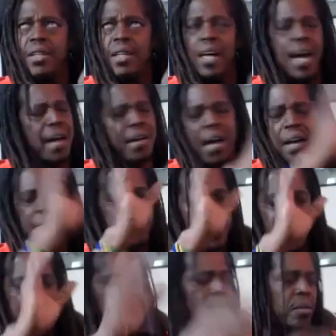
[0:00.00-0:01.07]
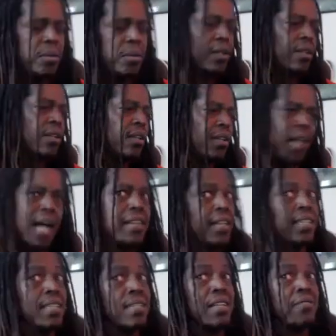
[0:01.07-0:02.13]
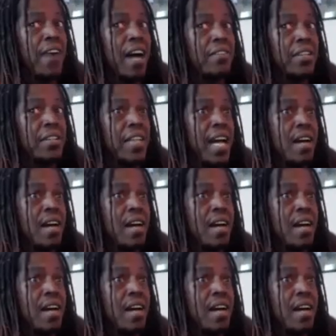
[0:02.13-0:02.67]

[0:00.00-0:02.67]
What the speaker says: forget the number. I think it says 500,000.